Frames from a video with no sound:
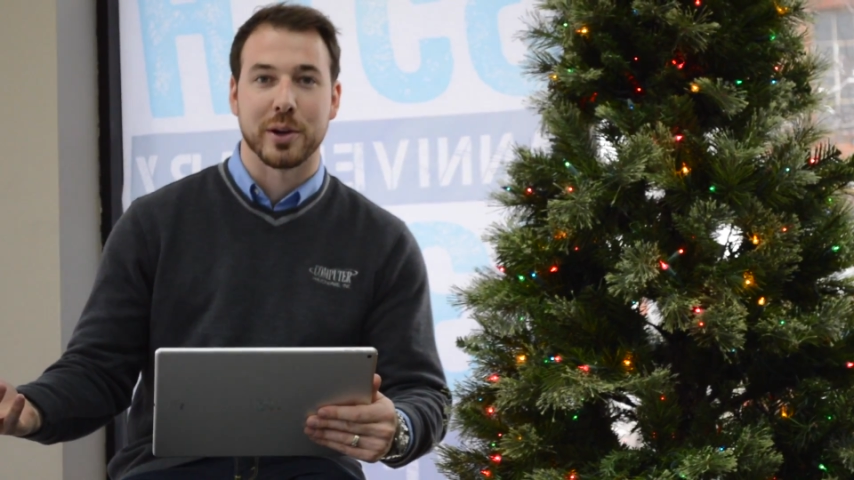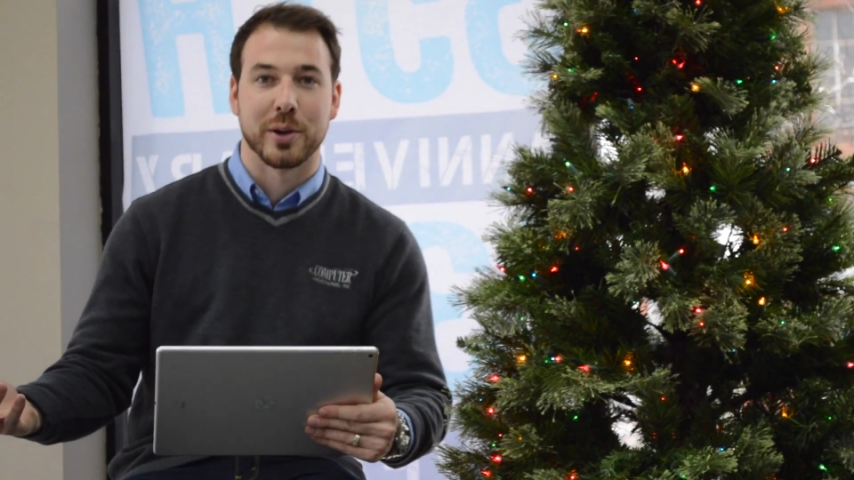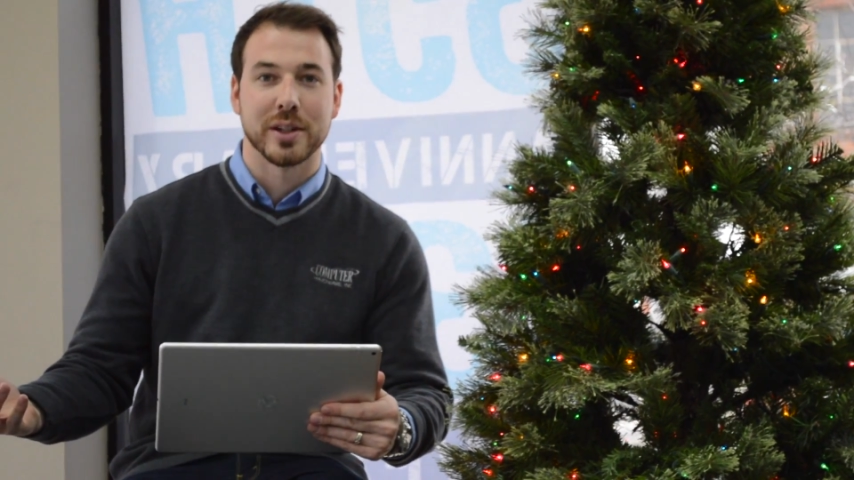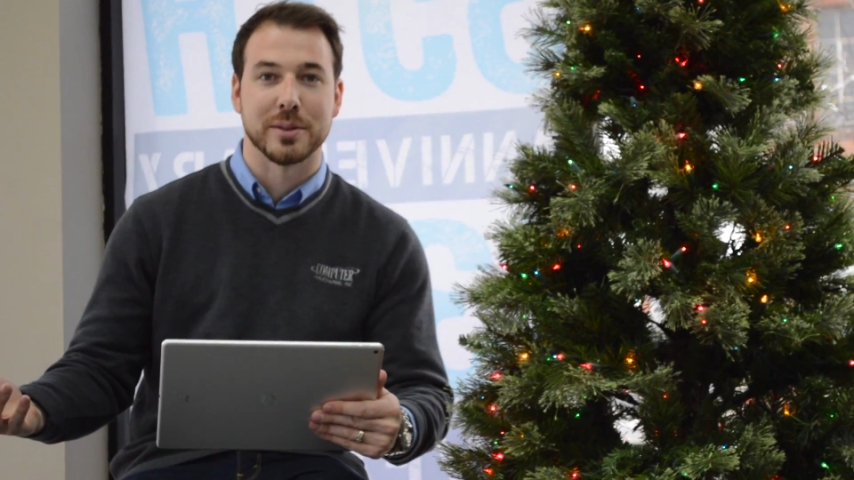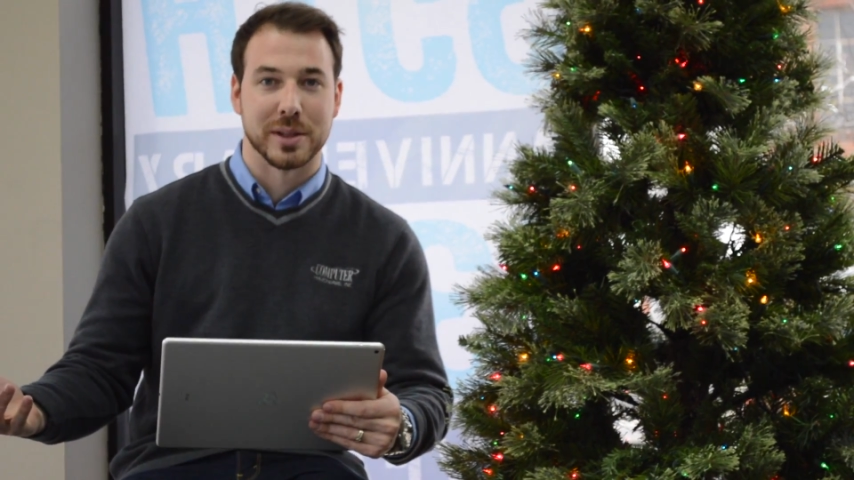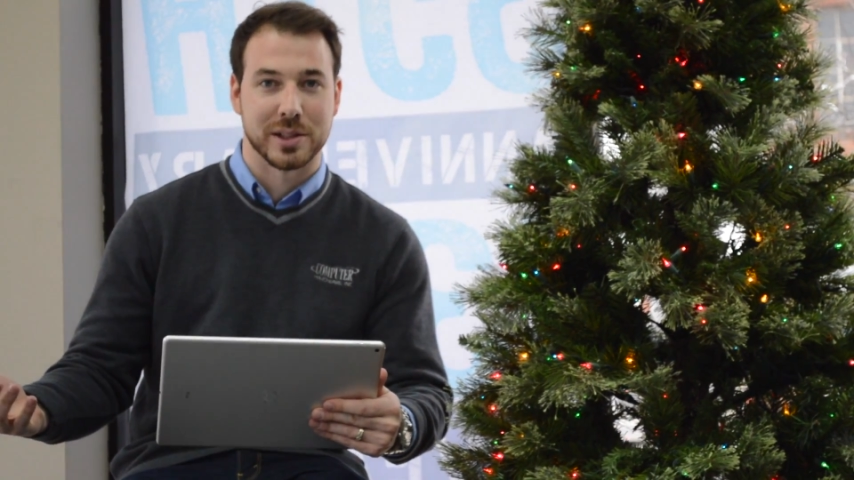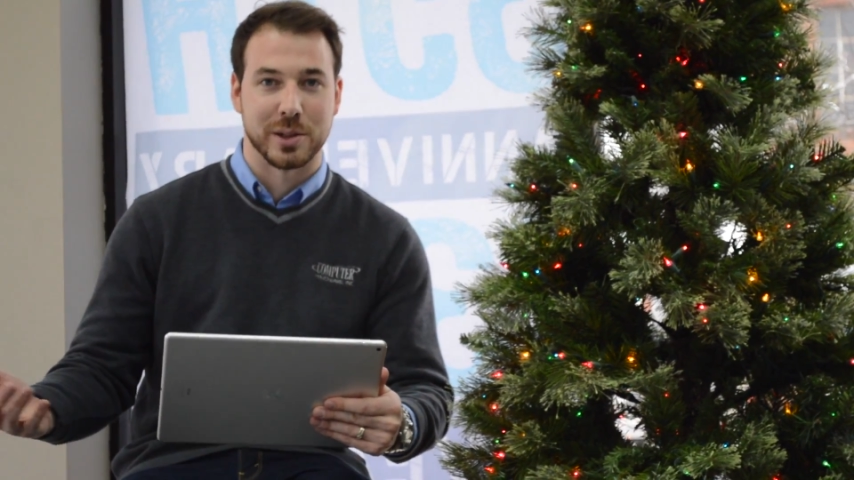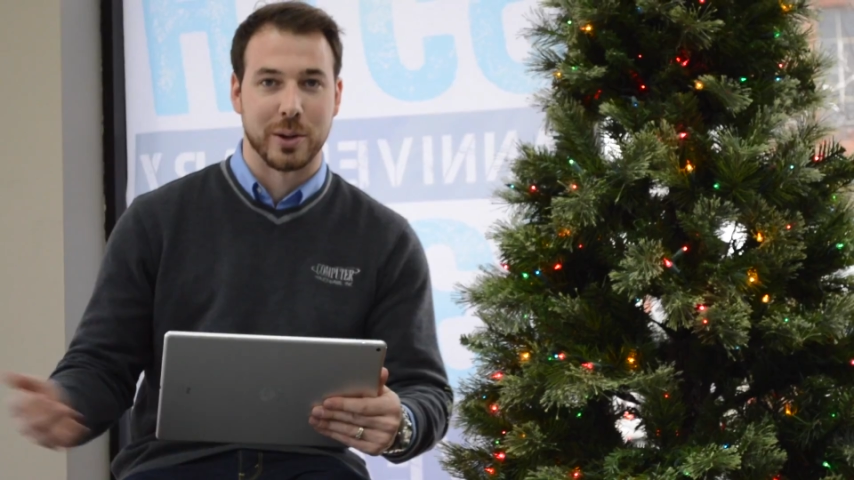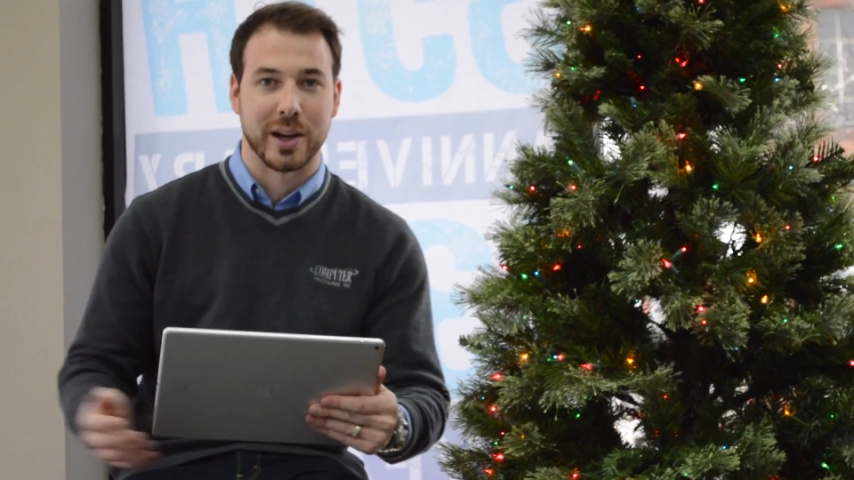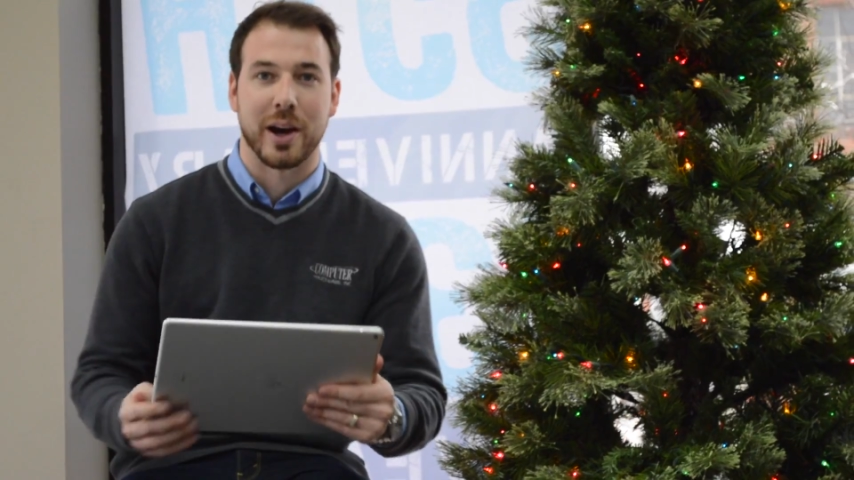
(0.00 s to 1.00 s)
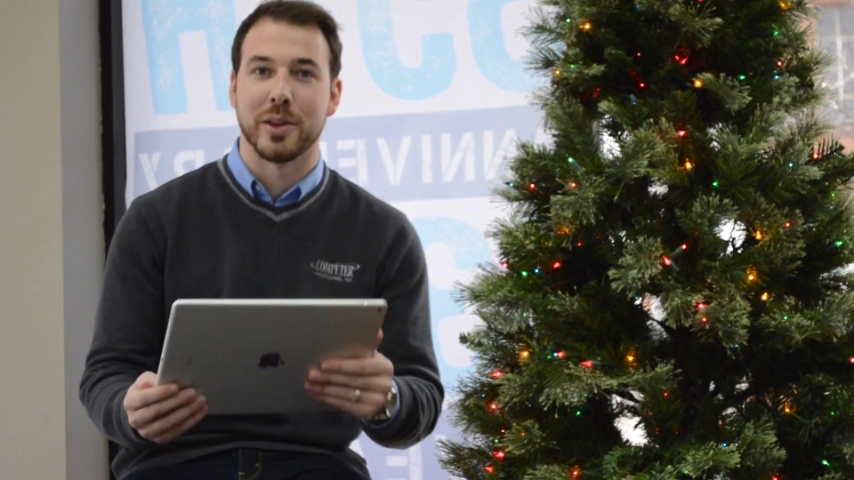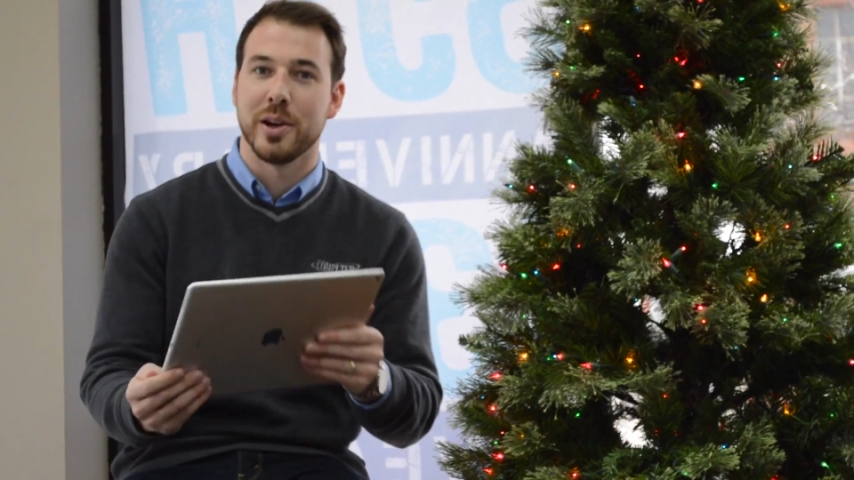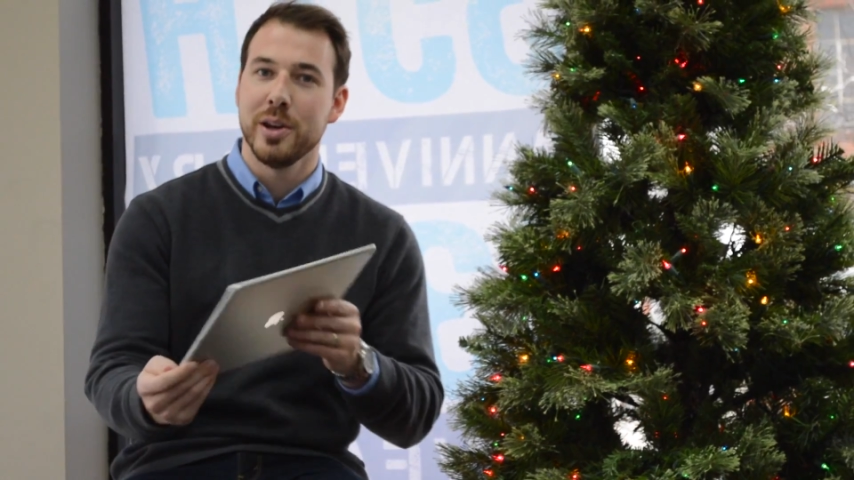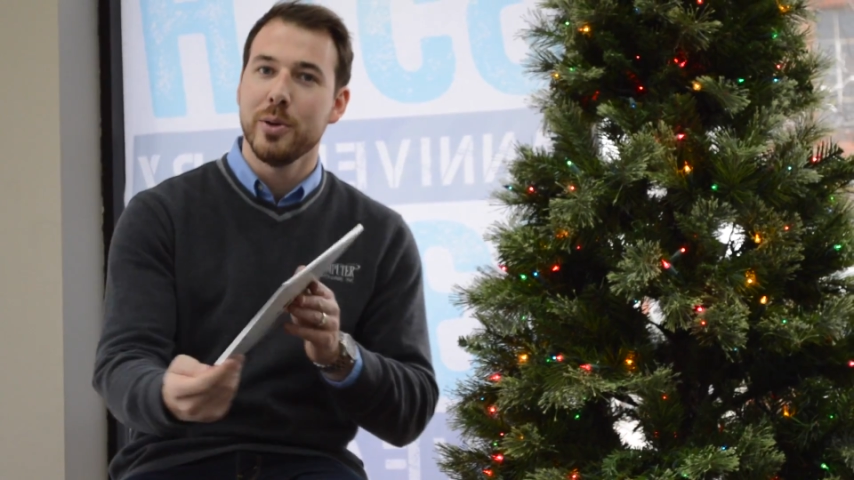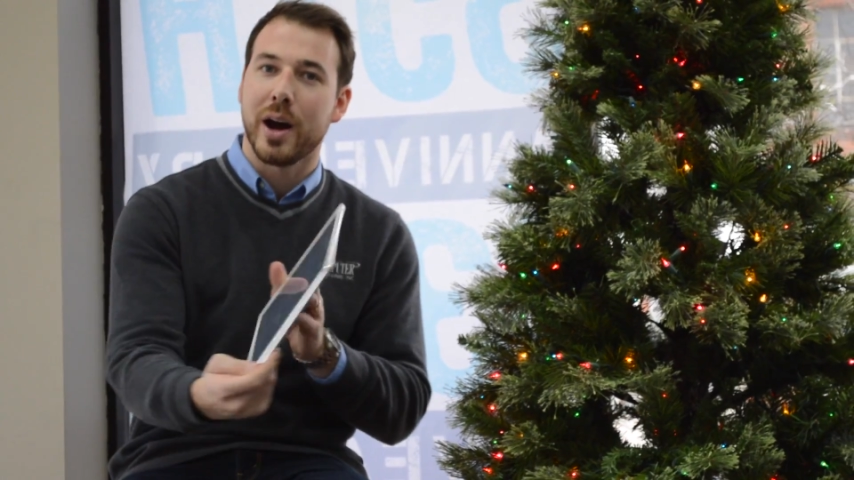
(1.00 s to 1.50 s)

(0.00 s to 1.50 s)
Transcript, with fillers: Christmas story on the new